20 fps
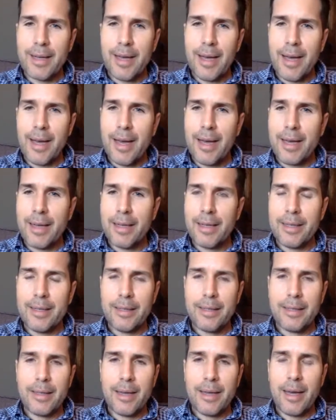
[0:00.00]

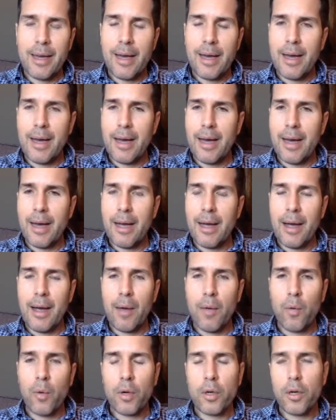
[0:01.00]
I
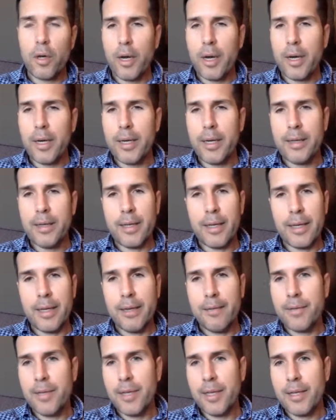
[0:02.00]
work on it in the
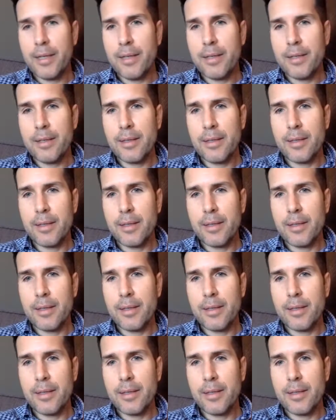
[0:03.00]
evening.